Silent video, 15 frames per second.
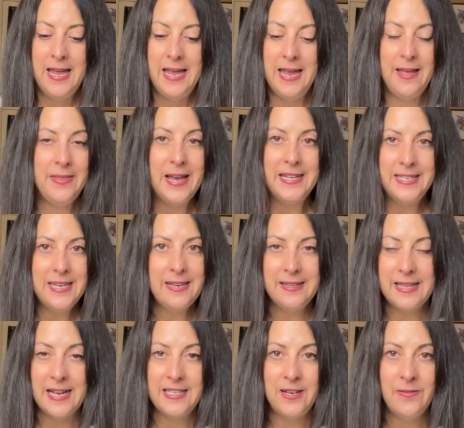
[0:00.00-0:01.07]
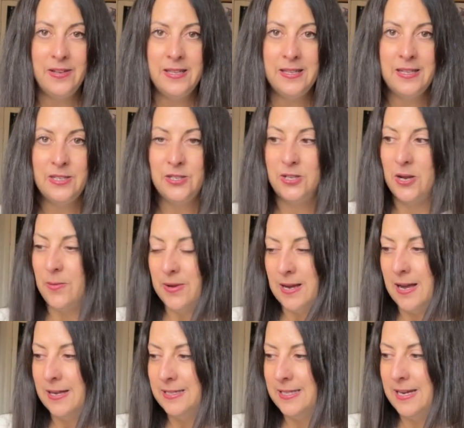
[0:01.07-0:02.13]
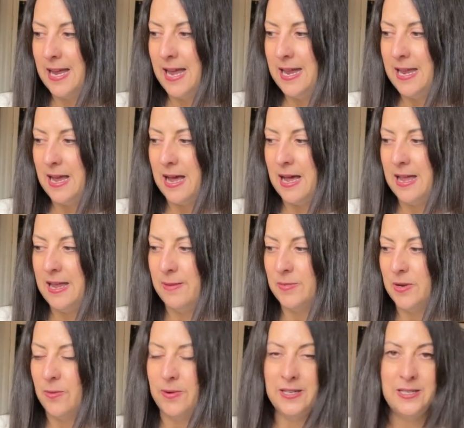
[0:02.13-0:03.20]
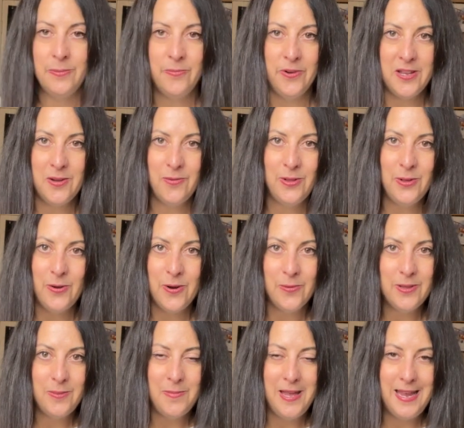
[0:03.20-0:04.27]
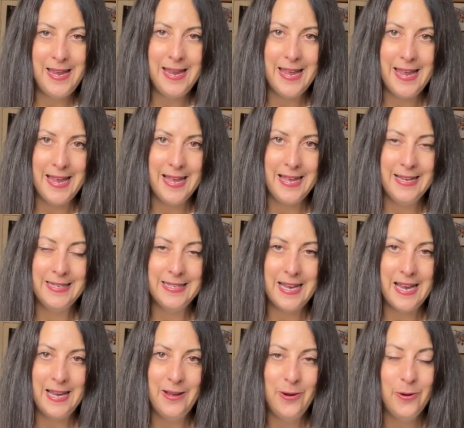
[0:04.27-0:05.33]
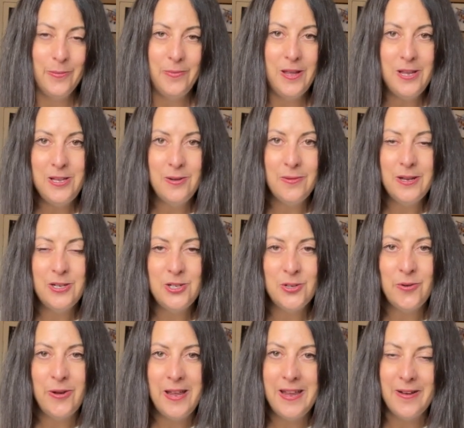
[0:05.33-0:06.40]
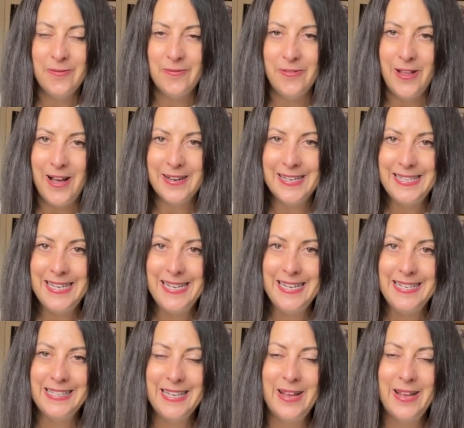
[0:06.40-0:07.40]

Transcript: And that's it. That's everything that's going on today. I am going to bring you along with me, and I hope that you enjoy Vlogidays